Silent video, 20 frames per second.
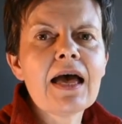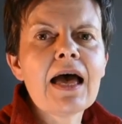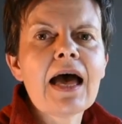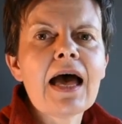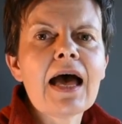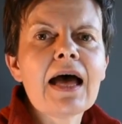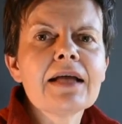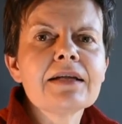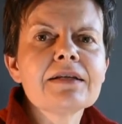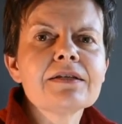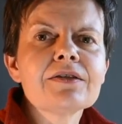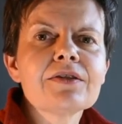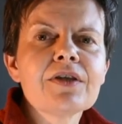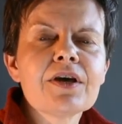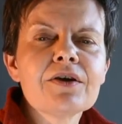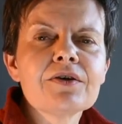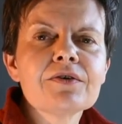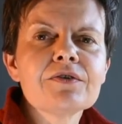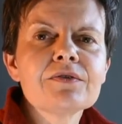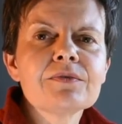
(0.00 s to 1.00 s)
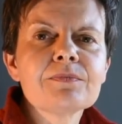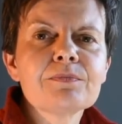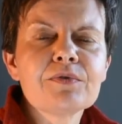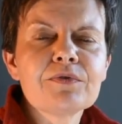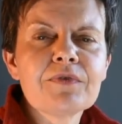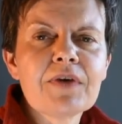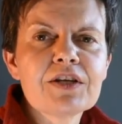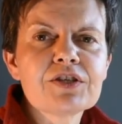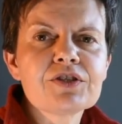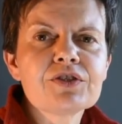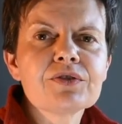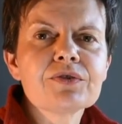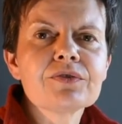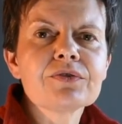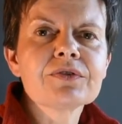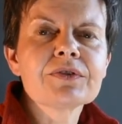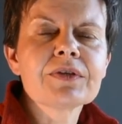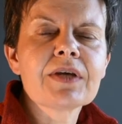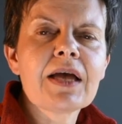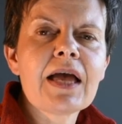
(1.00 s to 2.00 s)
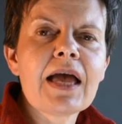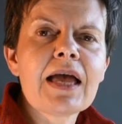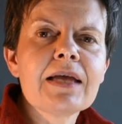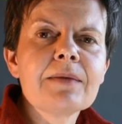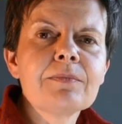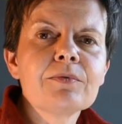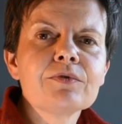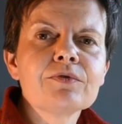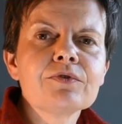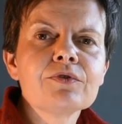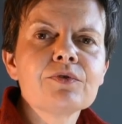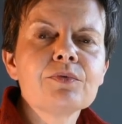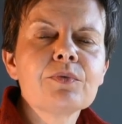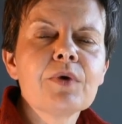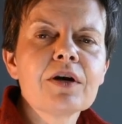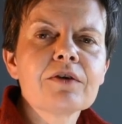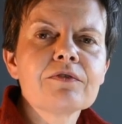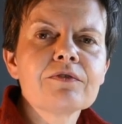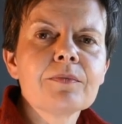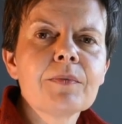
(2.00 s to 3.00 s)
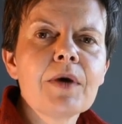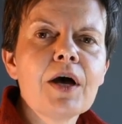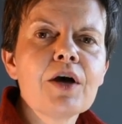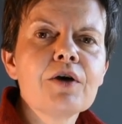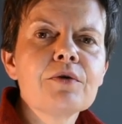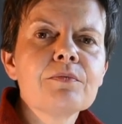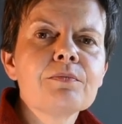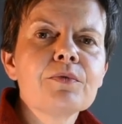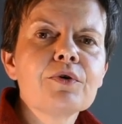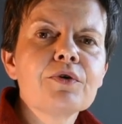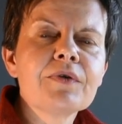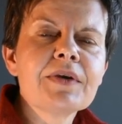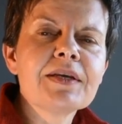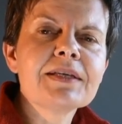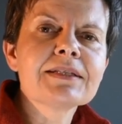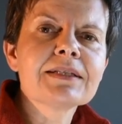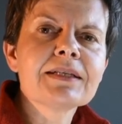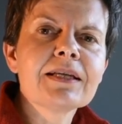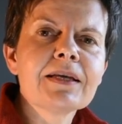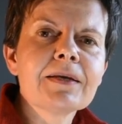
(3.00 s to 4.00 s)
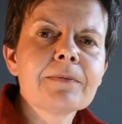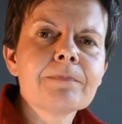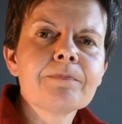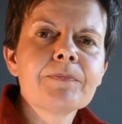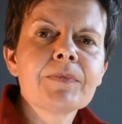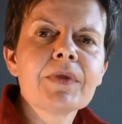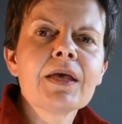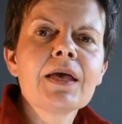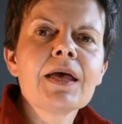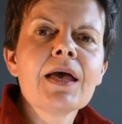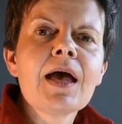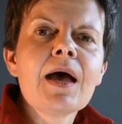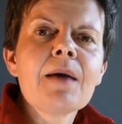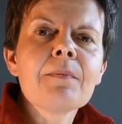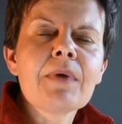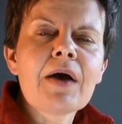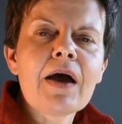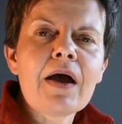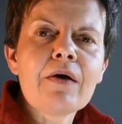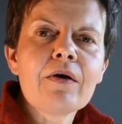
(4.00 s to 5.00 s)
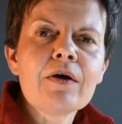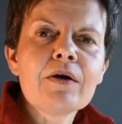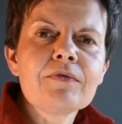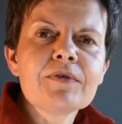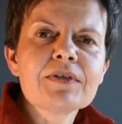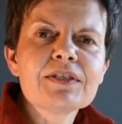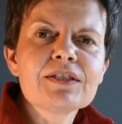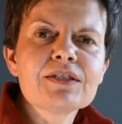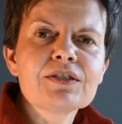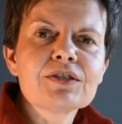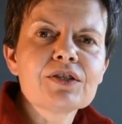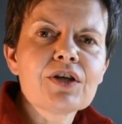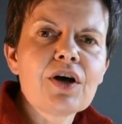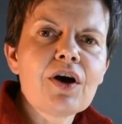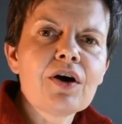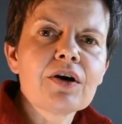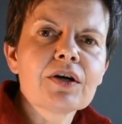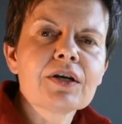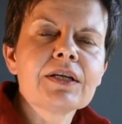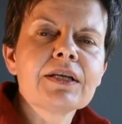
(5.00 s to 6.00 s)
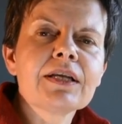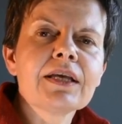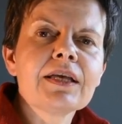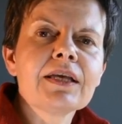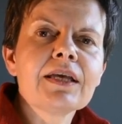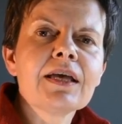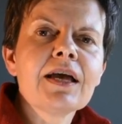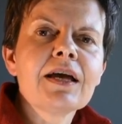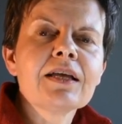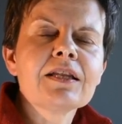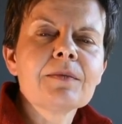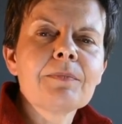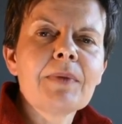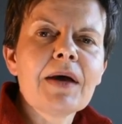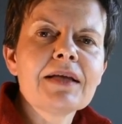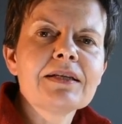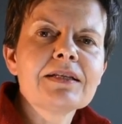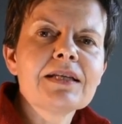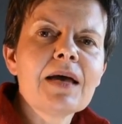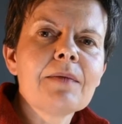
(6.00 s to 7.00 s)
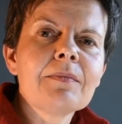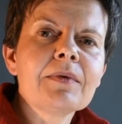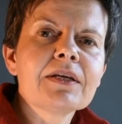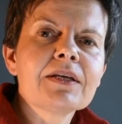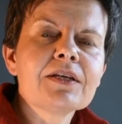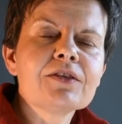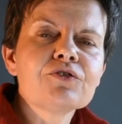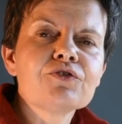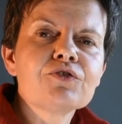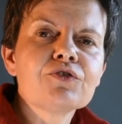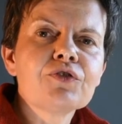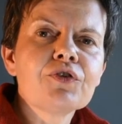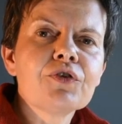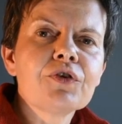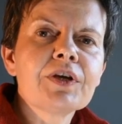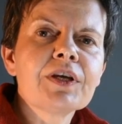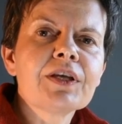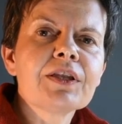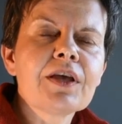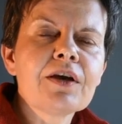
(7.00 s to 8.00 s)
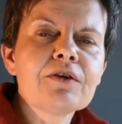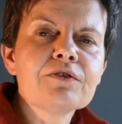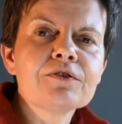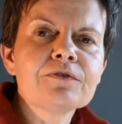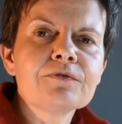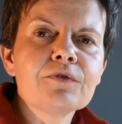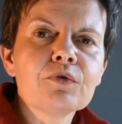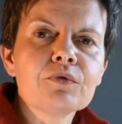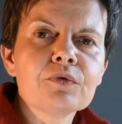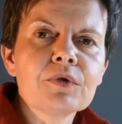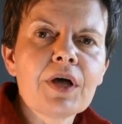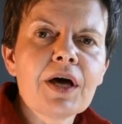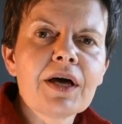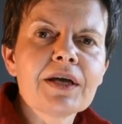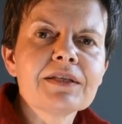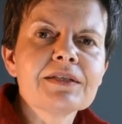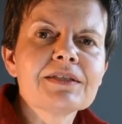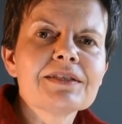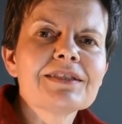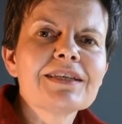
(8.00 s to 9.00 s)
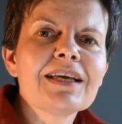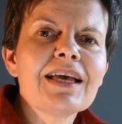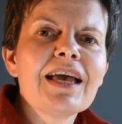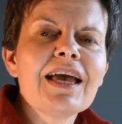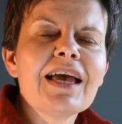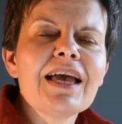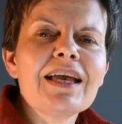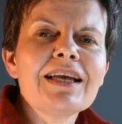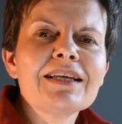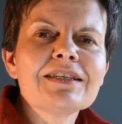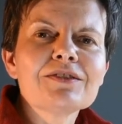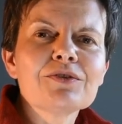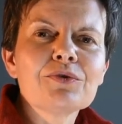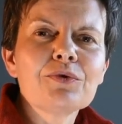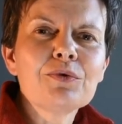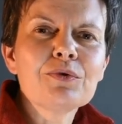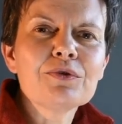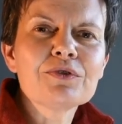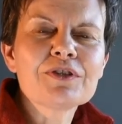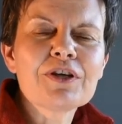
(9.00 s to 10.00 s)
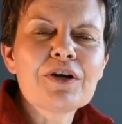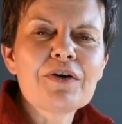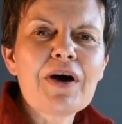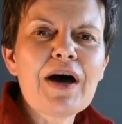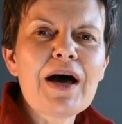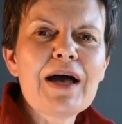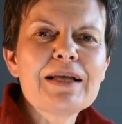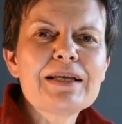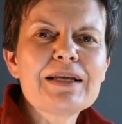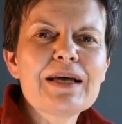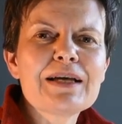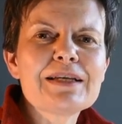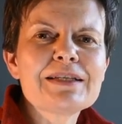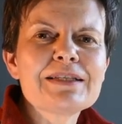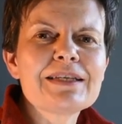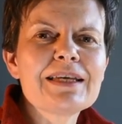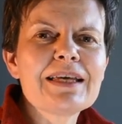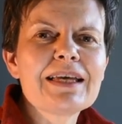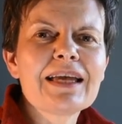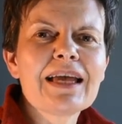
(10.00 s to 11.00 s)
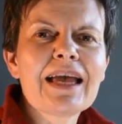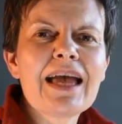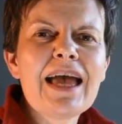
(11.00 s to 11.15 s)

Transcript: and those professionals able to work from home more easily. But however starkly the pandemic is drawing those fault lines, it's also highlighting